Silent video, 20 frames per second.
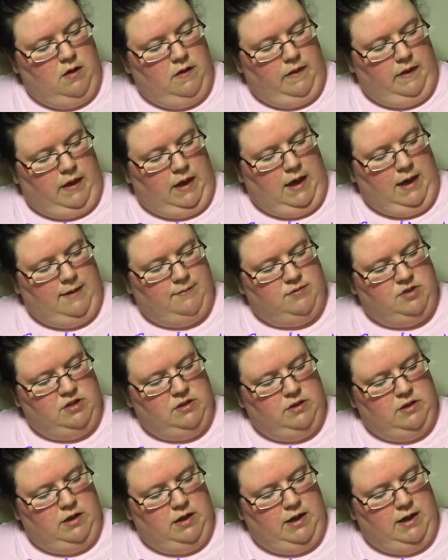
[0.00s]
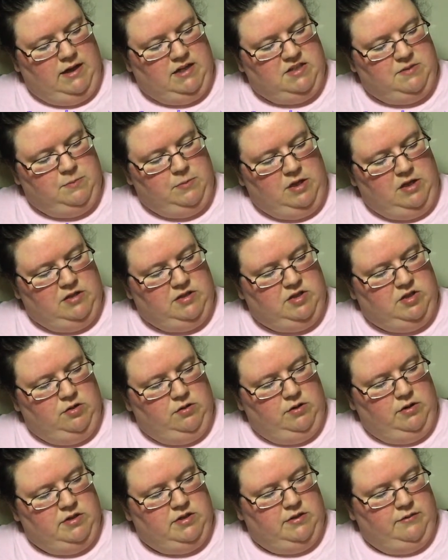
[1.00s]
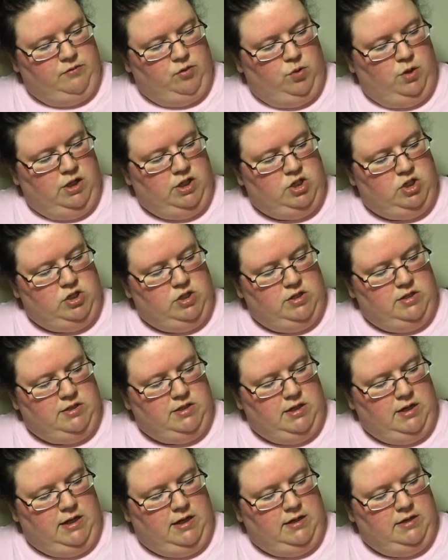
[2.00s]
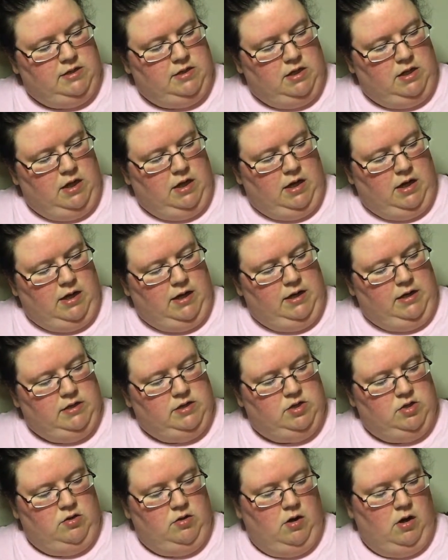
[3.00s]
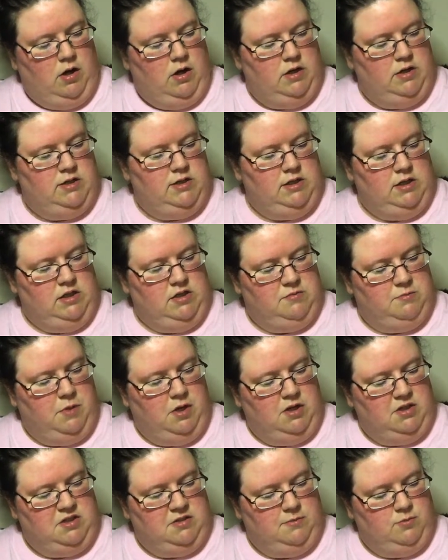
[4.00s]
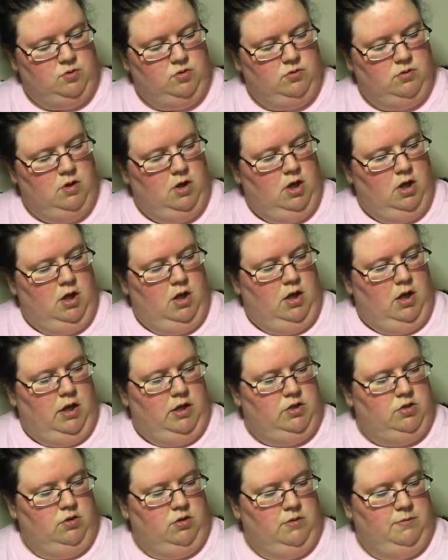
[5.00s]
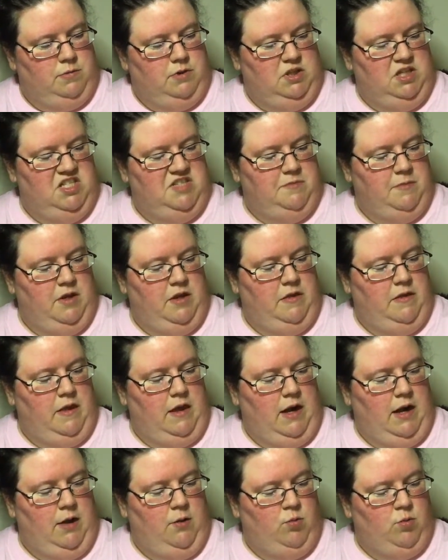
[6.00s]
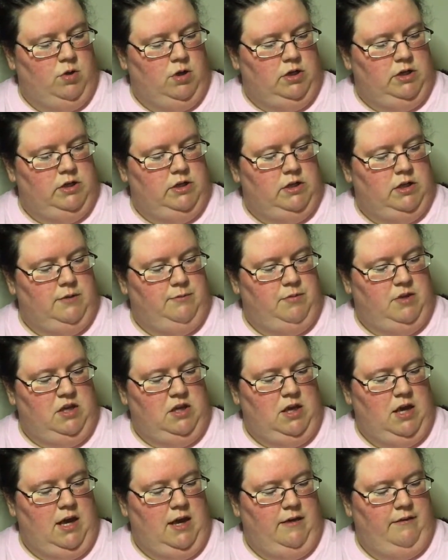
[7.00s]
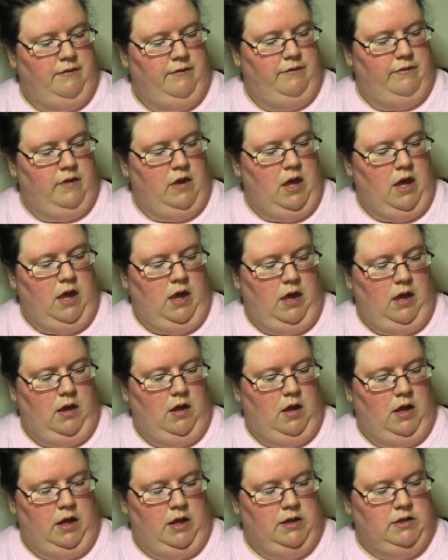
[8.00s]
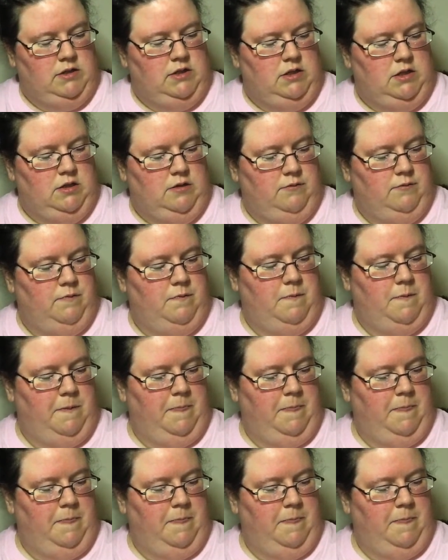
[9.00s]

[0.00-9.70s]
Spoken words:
The captain then asked me a series of questions, and I answered honestly as possible. I told the policeman that I wanted a PFA against him.